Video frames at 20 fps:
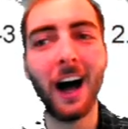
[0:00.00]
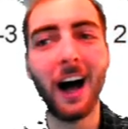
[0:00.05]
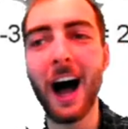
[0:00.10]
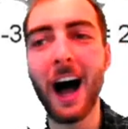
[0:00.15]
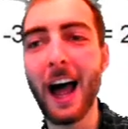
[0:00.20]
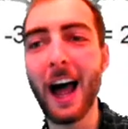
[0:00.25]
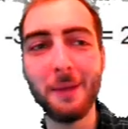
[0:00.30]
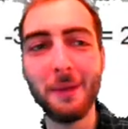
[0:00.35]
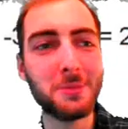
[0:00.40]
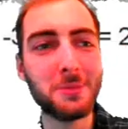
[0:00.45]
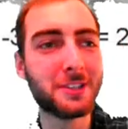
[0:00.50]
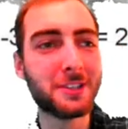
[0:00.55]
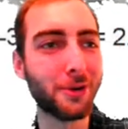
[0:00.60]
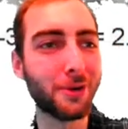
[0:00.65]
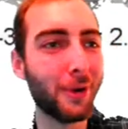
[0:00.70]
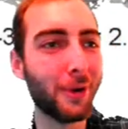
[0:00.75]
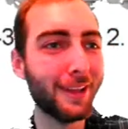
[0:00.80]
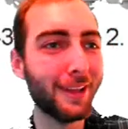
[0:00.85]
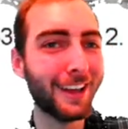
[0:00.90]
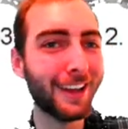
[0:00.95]
I'm
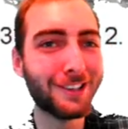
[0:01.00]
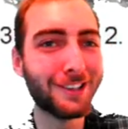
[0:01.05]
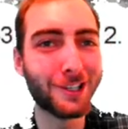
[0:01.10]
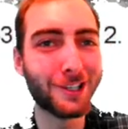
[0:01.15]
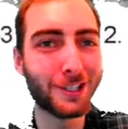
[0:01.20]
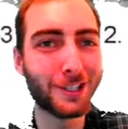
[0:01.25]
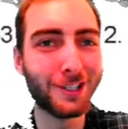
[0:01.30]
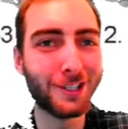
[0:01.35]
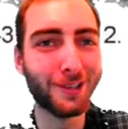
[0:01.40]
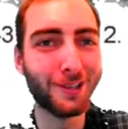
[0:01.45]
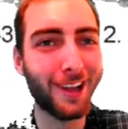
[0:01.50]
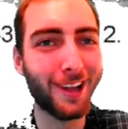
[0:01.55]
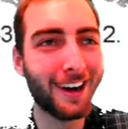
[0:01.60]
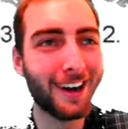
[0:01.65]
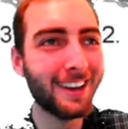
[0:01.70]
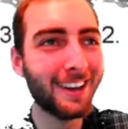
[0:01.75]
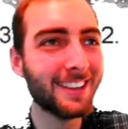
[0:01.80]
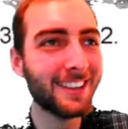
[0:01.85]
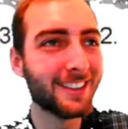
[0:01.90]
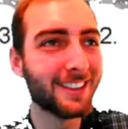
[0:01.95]
sorry that took too
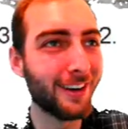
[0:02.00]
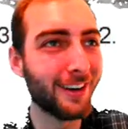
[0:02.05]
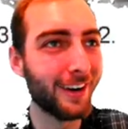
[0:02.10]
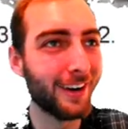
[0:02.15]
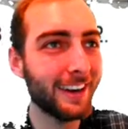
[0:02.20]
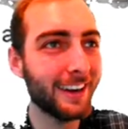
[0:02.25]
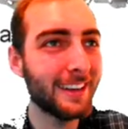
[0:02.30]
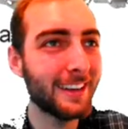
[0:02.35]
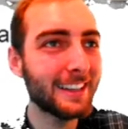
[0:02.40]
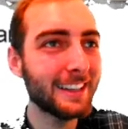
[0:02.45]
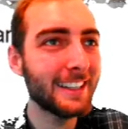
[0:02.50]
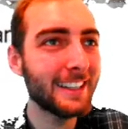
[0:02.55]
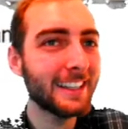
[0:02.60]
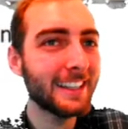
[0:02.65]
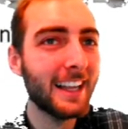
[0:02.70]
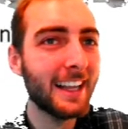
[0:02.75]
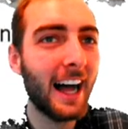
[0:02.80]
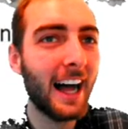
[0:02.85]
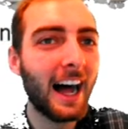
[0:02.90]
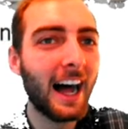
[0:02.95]
long. Sorry.
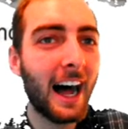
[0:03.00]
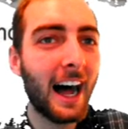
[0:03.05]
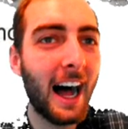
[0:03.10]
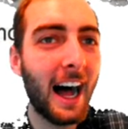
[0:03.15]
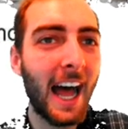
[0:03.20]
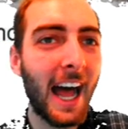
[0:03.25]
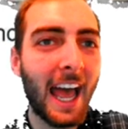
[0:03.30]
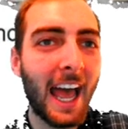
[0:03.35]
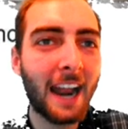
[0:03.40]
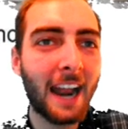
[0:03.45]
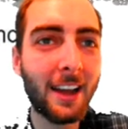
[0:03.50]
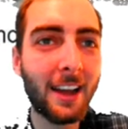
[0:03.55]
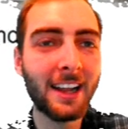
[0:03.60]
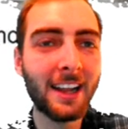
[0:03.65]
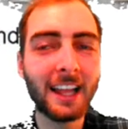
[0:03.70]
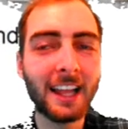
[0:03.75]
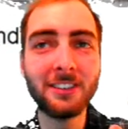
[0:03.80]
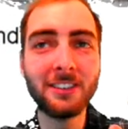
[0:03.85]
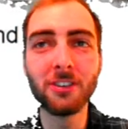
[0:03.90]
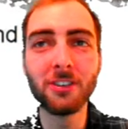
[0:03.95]
And I'm going to
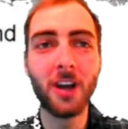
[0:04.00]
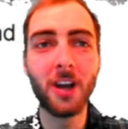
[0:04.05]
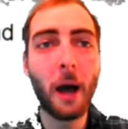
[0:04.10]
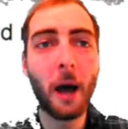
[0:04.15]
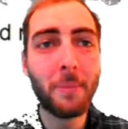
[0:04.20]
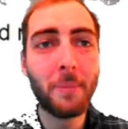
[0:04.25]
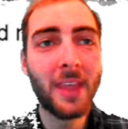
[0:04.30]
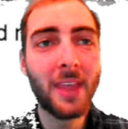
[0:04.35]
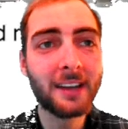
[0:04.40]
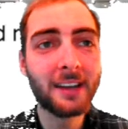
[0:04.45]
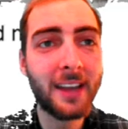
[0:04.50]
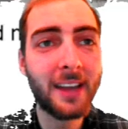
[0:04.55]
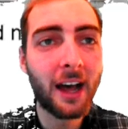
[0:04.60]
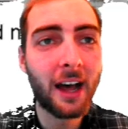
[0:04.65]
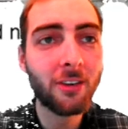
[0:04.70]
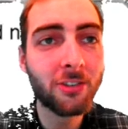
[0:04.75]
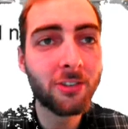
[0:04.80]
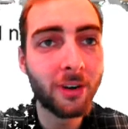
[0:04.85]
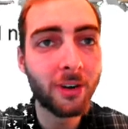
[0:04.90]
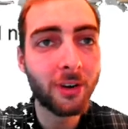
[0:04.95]
let you copy that
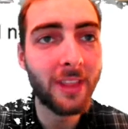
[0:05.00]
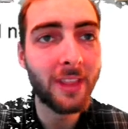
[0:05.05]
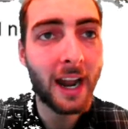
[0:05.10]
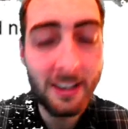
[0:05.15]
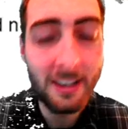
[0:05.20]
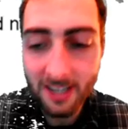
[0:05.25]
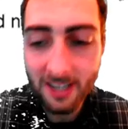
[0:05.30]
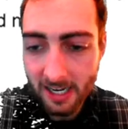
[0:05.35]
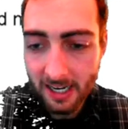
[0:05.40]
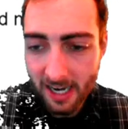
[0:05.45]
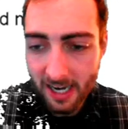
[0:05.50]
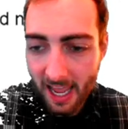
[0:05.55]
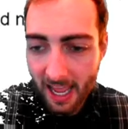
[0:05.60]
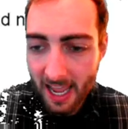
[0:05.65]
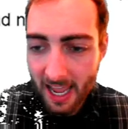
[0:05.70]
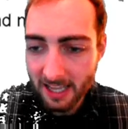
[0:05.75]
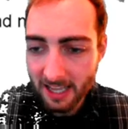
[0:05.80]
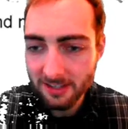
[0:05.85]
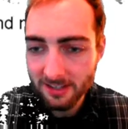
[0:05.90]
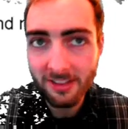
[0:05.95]
down. Sorry, that is an
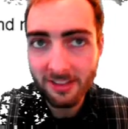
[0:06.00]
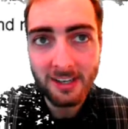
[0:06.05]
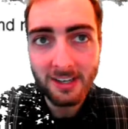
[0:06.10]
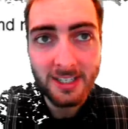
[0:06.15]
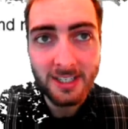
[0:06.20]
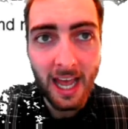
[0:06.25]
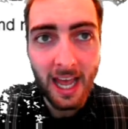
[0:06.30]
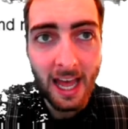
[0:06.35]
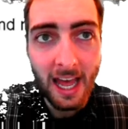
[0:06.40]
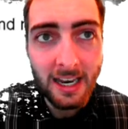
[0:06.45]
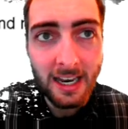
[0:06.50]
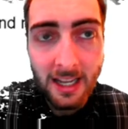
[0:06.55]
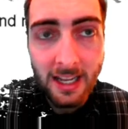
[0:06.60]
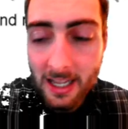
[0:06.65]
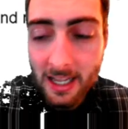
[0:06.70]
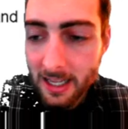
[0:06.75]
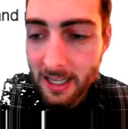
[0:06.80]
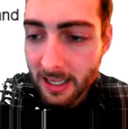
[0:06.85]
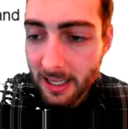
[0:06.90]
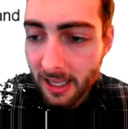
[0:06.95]
a to the 10.
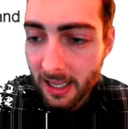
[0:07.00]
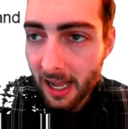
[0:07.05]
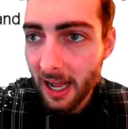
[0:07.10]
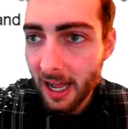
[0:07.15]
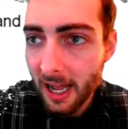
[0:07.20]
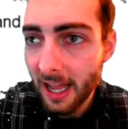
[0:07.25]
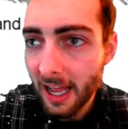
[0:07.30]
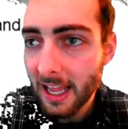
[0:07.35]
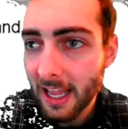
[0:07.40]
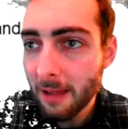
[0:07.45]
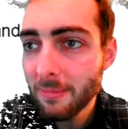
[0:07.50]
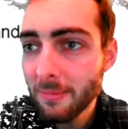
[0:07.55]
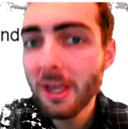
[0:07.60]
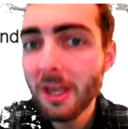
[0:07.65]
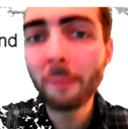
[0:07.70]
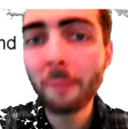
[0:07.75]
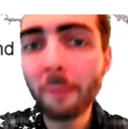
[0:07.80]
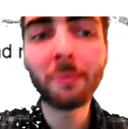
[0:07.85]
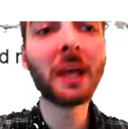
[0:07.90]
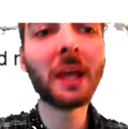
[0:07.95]
Hit me
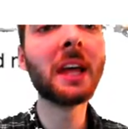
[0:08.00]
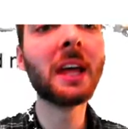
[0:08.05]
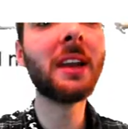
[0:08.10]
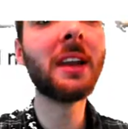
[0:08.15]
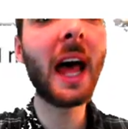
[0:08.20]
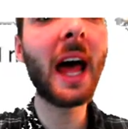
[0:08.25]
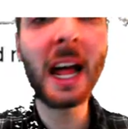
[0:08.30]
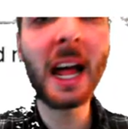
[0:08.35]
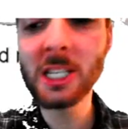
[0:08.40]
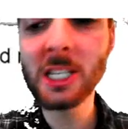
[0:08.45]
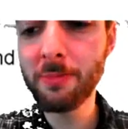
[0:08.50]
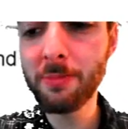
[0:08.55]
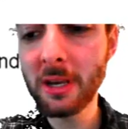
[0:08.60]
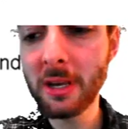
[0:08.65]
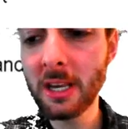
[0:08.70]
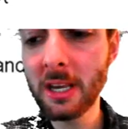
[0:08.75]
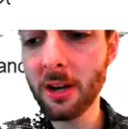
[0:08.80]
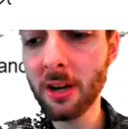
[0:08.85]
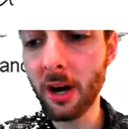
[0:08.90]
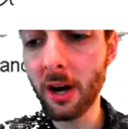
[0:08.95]
up in
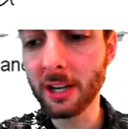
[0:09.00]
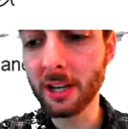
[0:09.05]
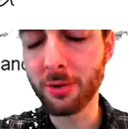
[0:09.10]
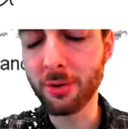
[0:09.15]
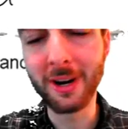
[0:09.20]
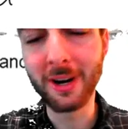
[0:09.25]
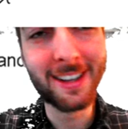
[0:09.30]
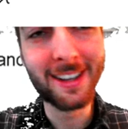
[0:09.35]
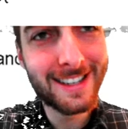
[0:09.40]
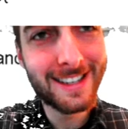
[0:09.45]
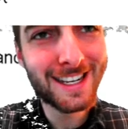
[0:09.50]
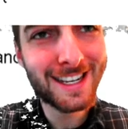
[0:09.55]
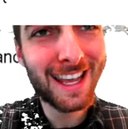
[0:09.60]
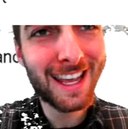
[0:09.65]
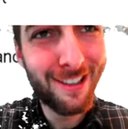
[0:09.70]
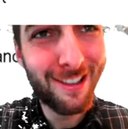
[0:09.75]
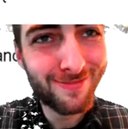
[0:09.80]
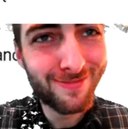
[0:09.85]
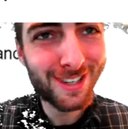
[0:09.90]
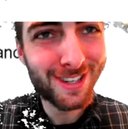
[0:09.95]

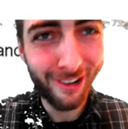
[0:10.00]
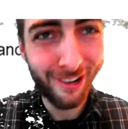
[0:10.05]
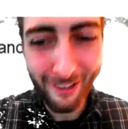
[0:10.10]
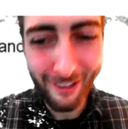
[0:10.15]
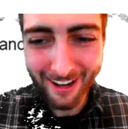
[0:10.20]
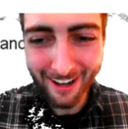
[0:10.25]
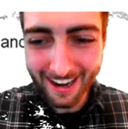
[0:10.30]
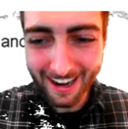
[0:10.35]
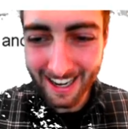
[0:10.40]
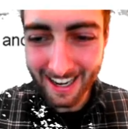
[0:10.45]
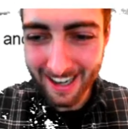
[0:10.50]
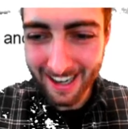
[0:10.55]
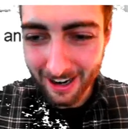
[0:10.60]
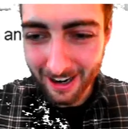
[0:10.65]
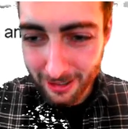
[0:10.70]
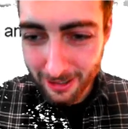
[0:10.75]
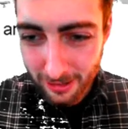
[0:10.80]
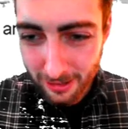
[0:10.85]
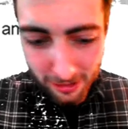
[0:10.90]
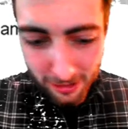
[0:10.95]
Teams or in our
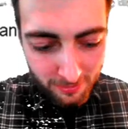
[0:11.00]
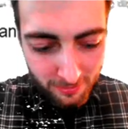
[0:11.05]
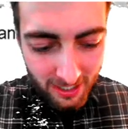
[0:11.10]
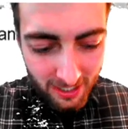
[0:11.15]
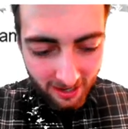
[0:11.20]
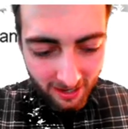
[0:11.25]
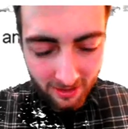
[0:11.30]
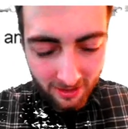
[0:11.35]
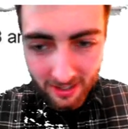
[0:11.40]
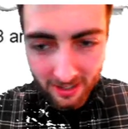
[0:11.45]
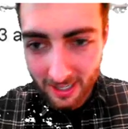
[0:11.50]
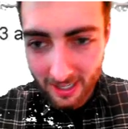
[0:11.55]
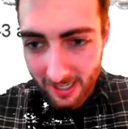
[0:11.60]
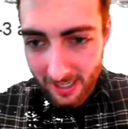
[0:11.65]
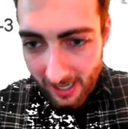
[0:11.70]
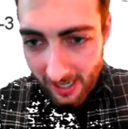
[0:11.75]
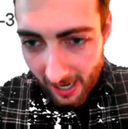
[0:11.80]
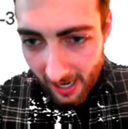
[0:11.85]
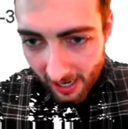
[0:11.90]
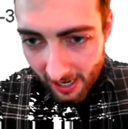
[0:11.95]
YouTube channel
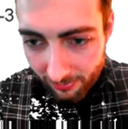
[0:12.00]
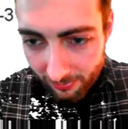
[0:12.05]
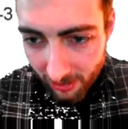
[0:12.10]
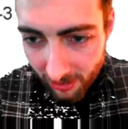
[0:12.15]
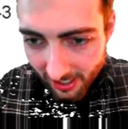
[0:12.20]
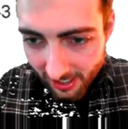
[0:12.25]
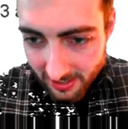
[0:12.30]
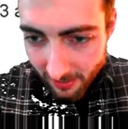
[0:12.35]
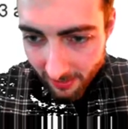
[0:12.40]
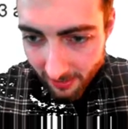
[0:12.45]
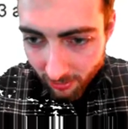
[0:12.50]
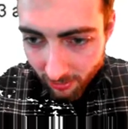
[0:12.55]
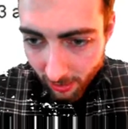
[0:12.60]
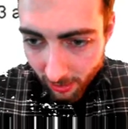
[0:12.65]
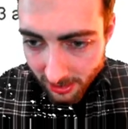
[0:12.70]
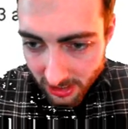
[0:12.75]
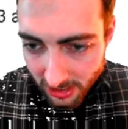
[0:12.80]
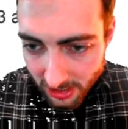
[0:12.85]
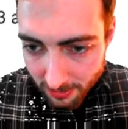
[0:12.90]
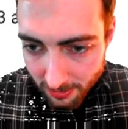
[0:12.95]
if you guys have
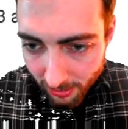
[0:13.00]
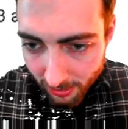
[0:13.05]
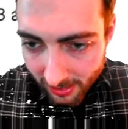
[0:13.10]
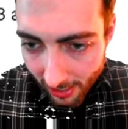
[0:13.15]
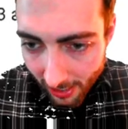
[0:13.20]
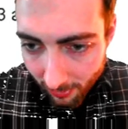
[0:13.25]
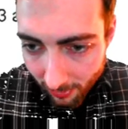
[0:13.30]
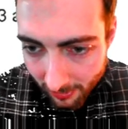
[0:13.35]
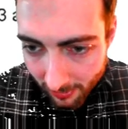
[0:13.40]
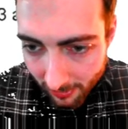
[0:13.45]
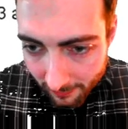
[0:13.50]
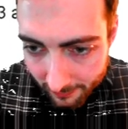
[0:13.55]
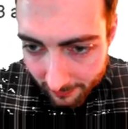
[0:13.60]
questions about that one.